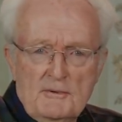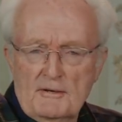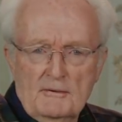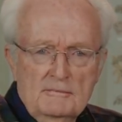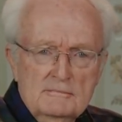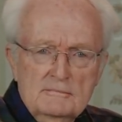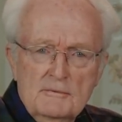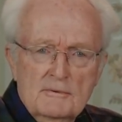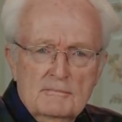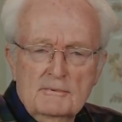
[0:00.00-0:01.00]
You know,
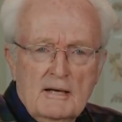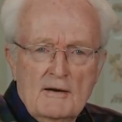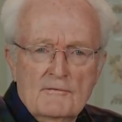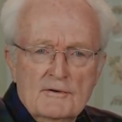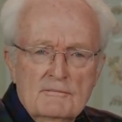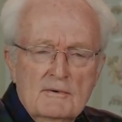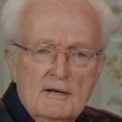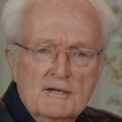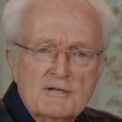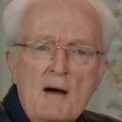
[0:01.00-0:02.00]
you were kind of
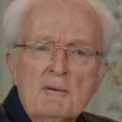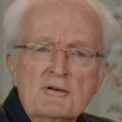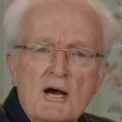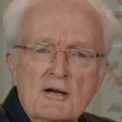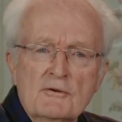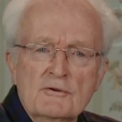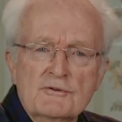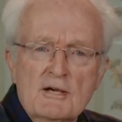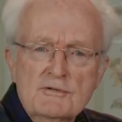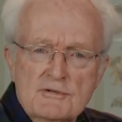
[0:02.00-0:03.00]
an automaton in those days.